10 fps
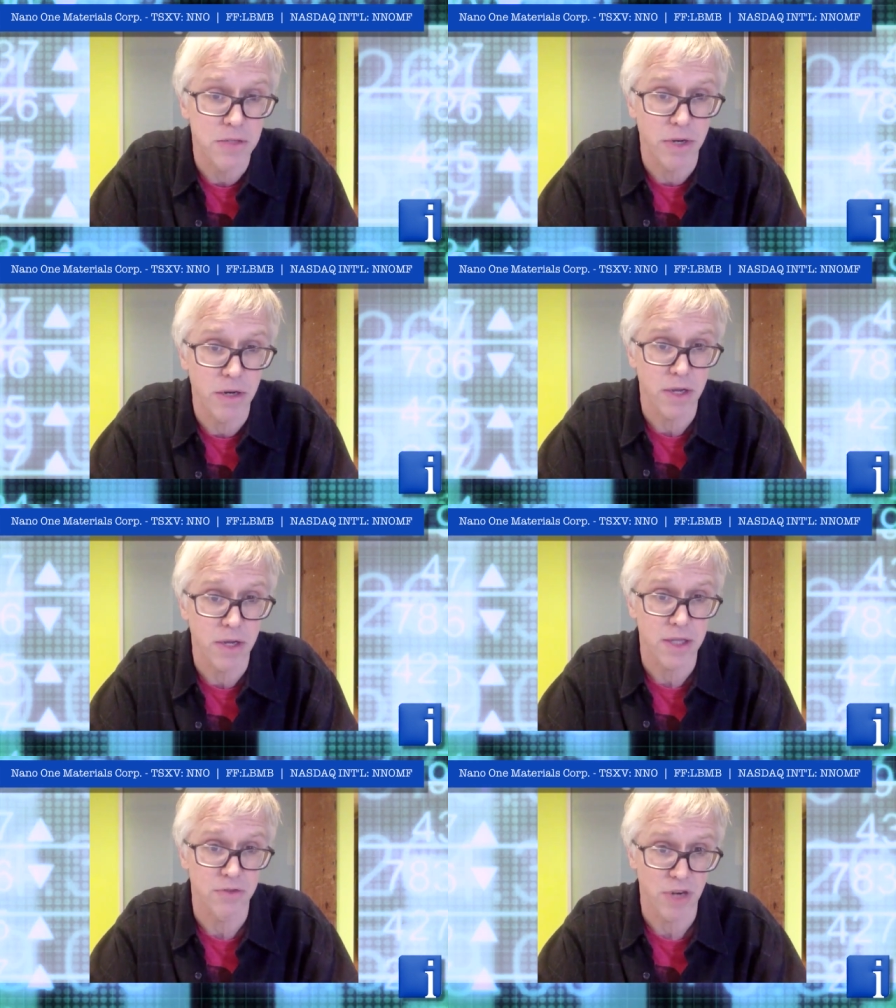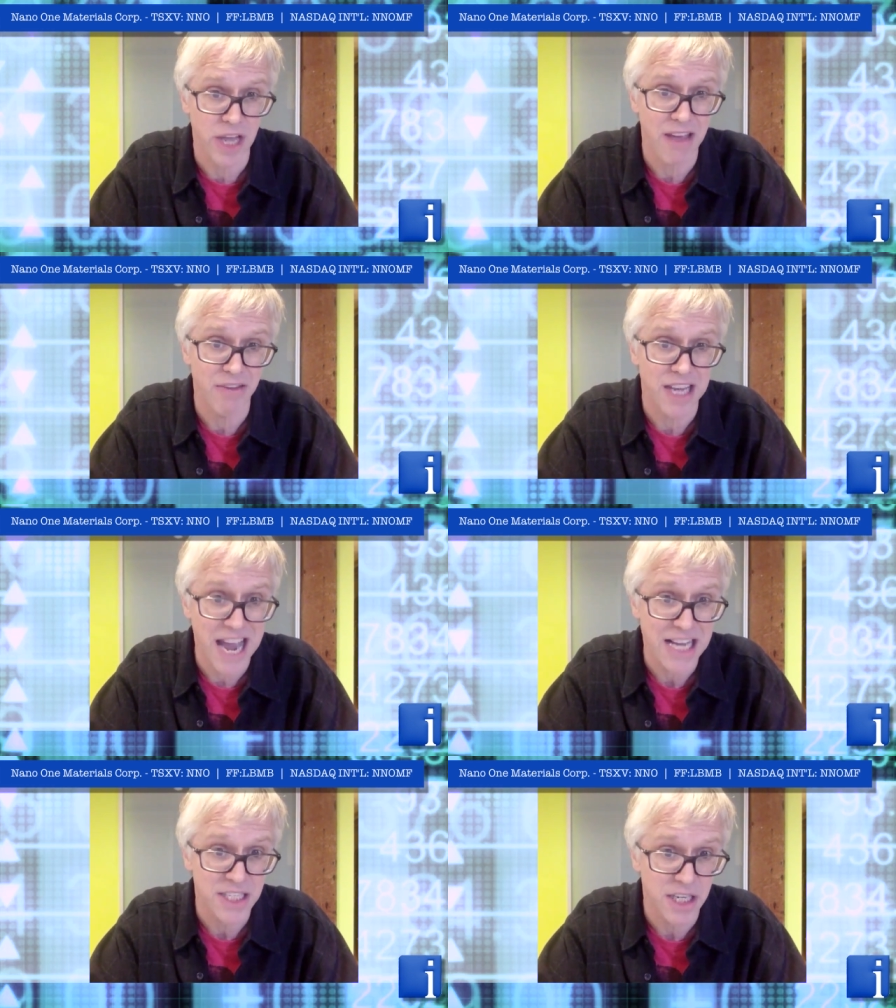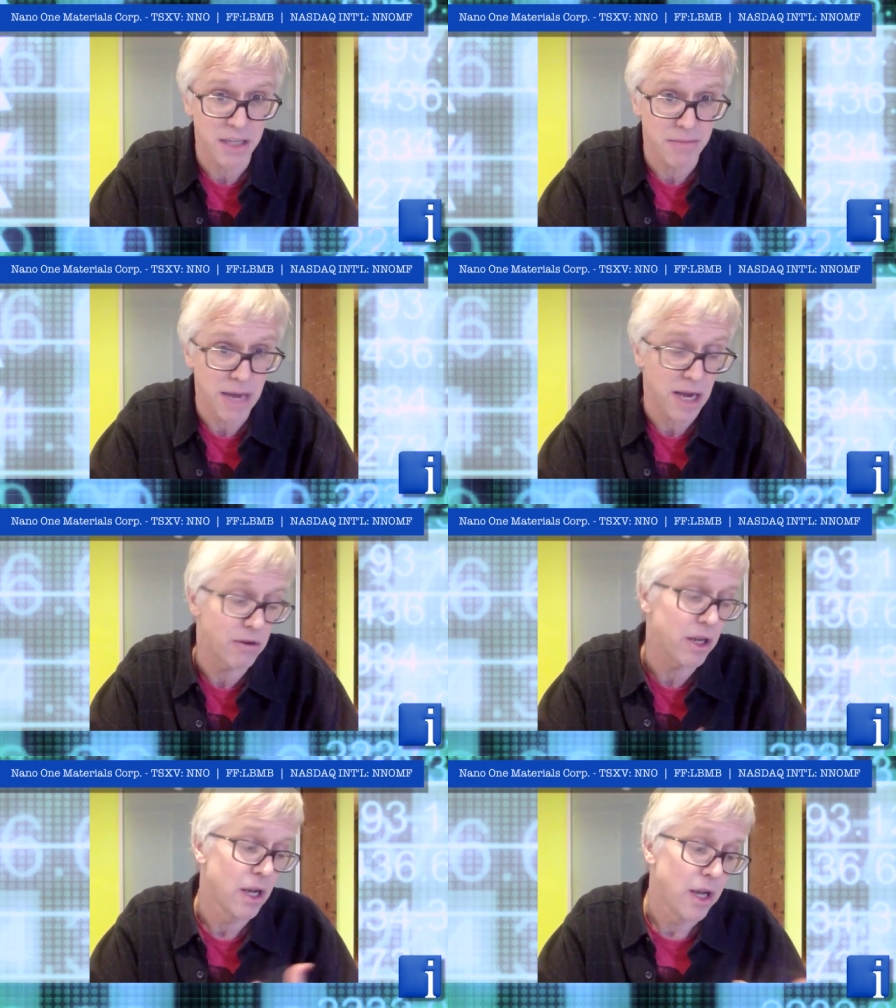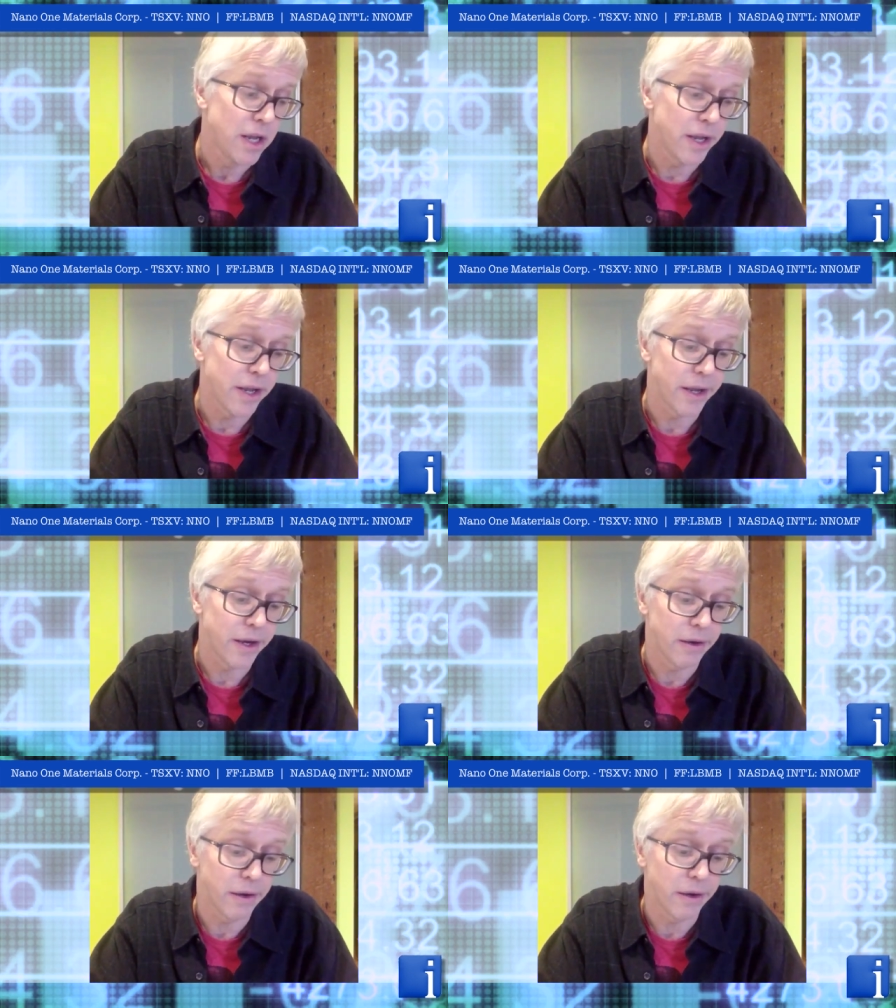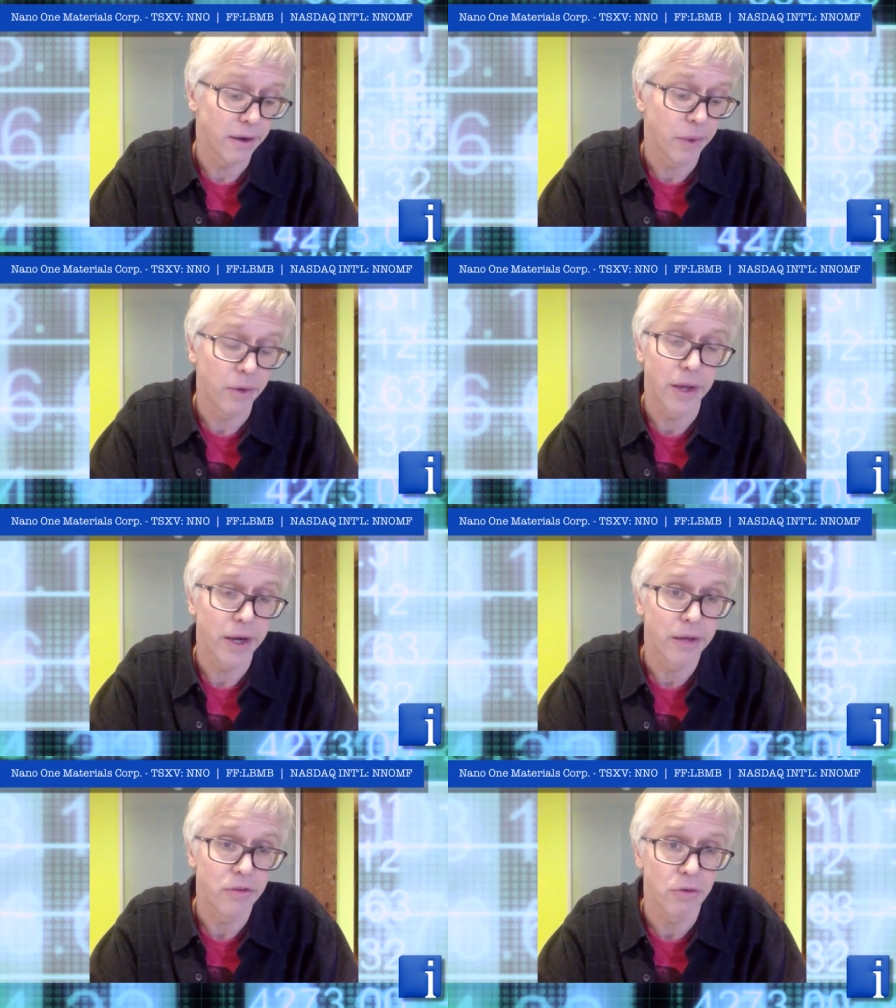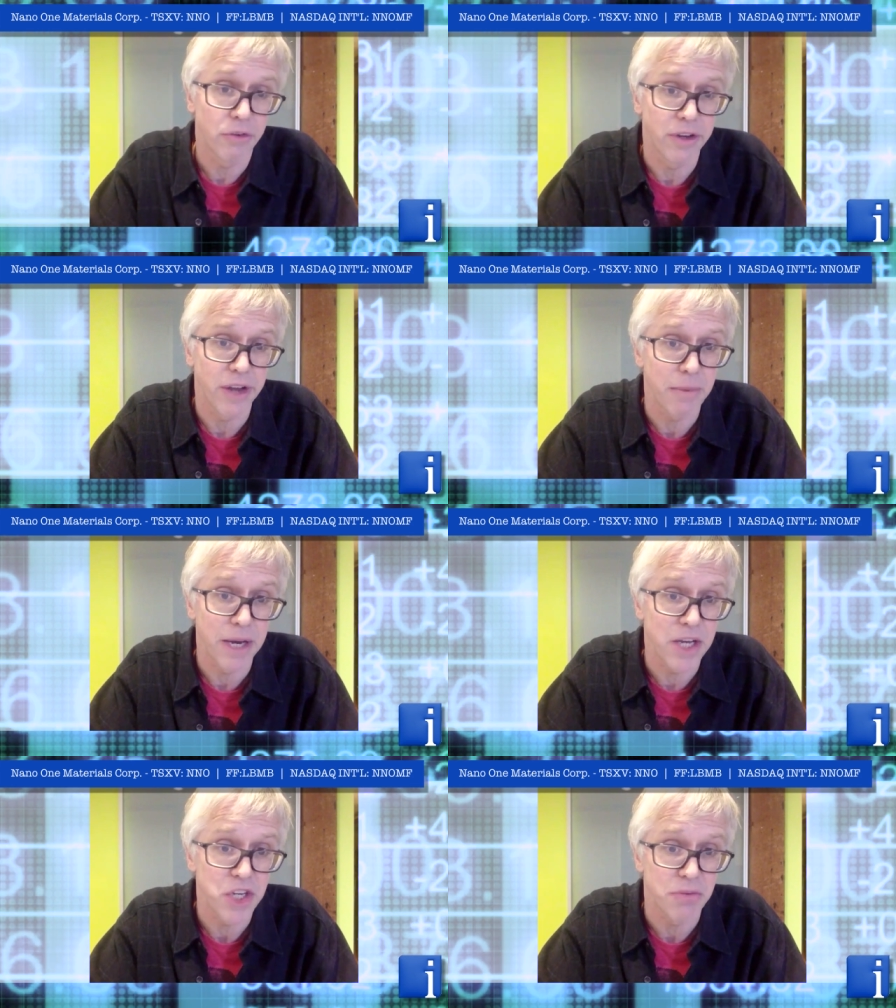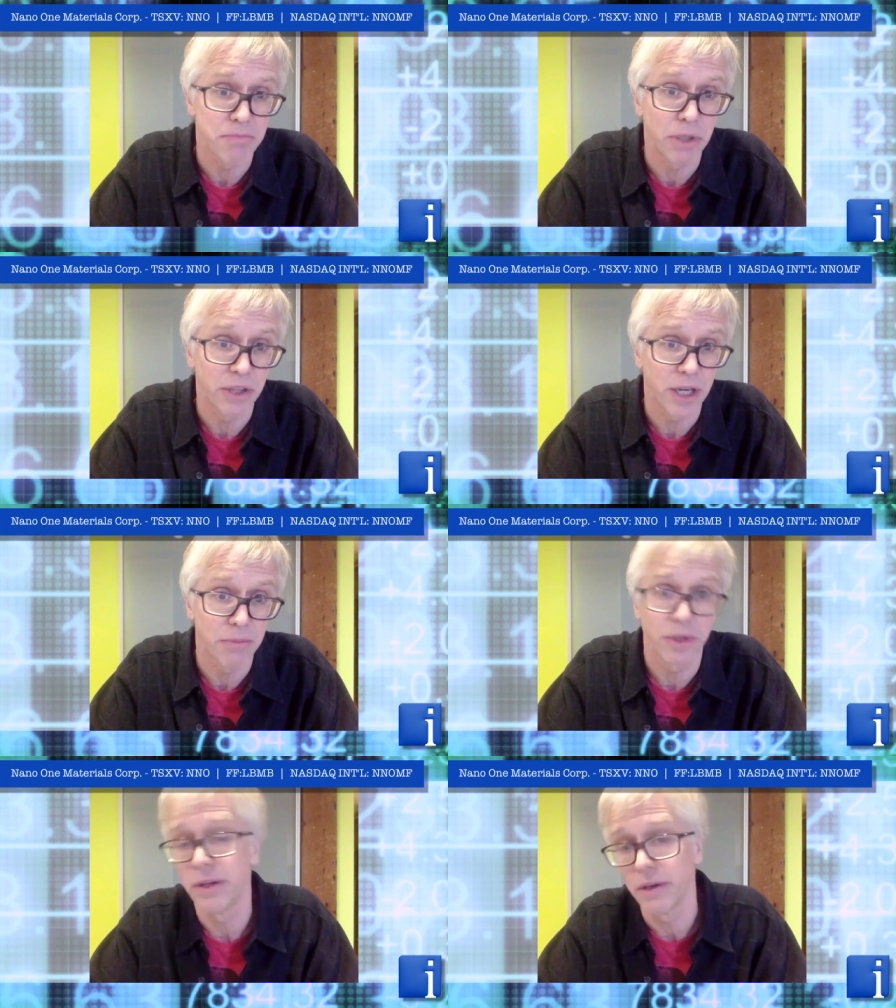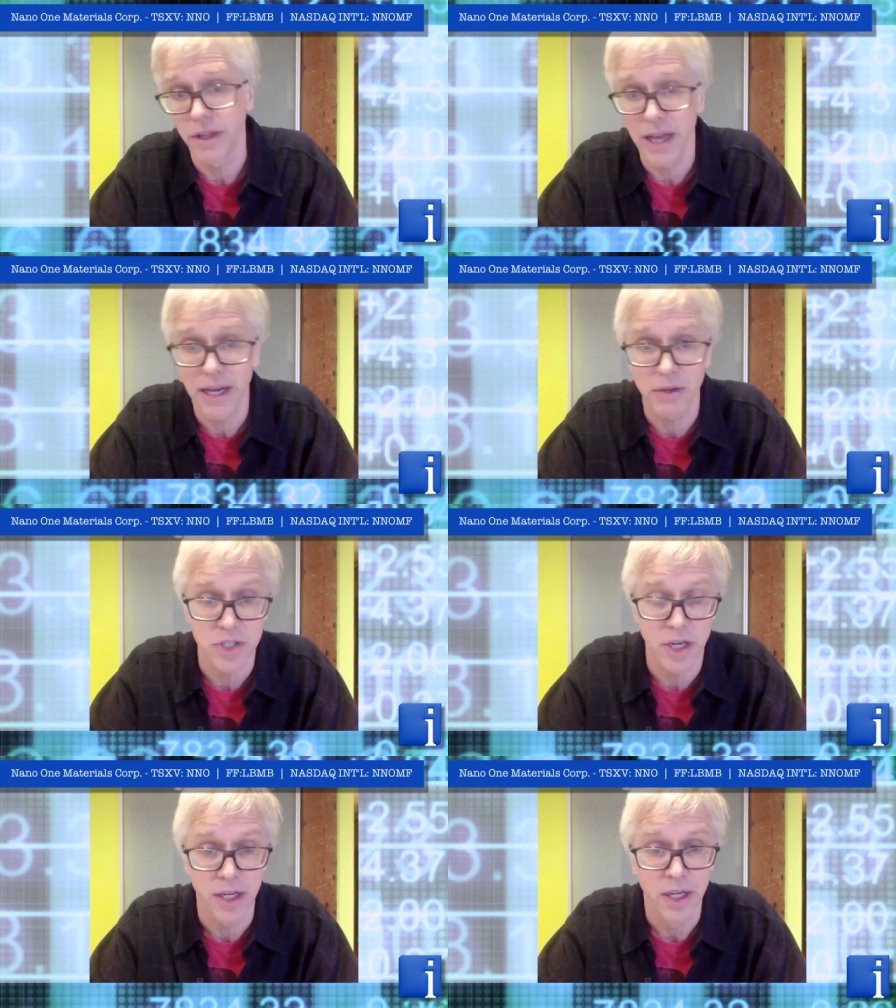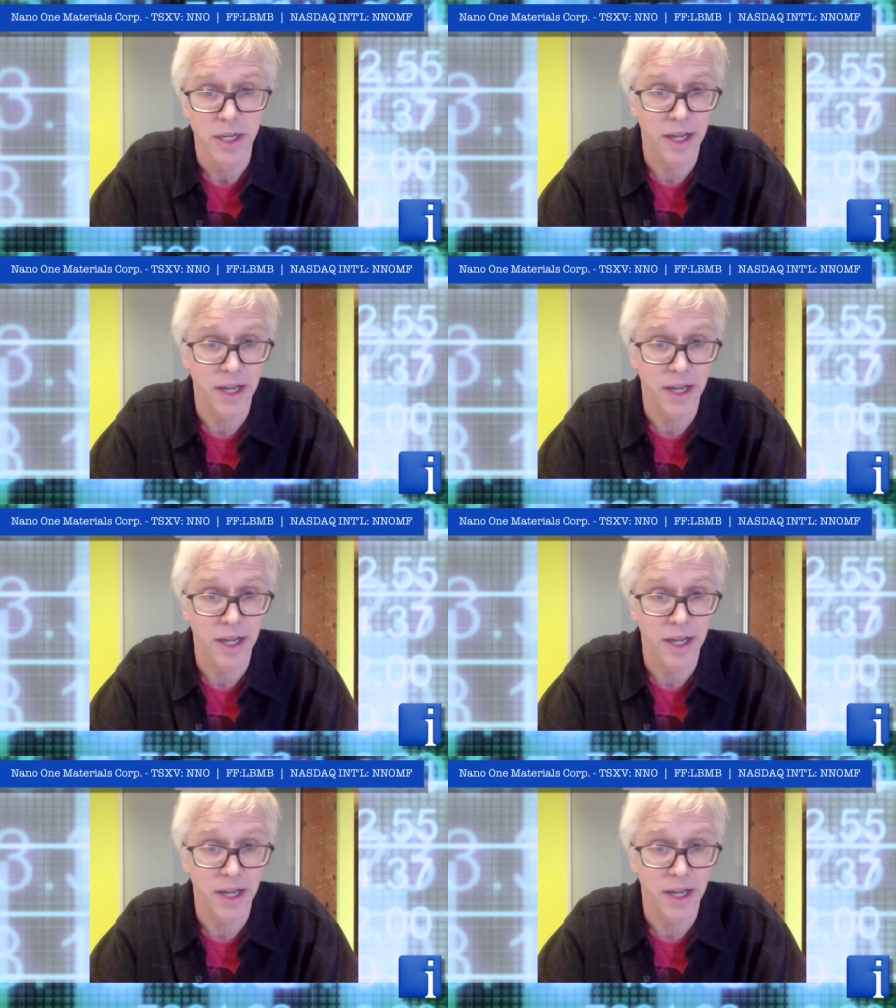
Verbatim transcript: So we don't get this really heavy gassing in the battery and uh, we don't get any sort of contamination building up on the, on the anode side.